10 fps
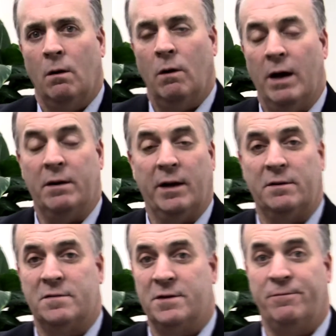Well, I'd
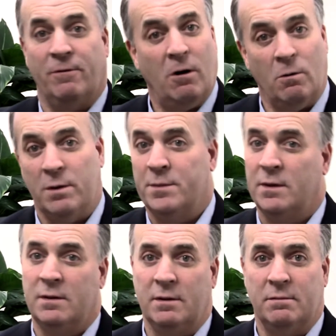like to see for all
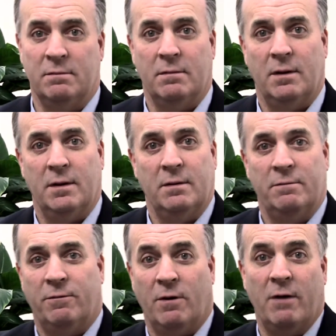women and,
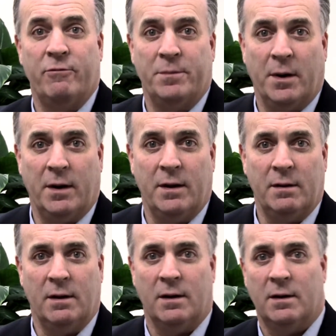and for
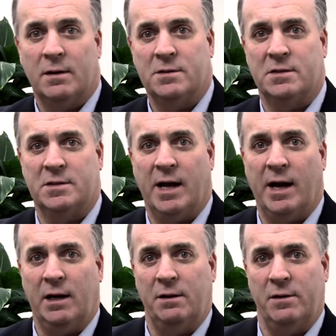everybody uh, a society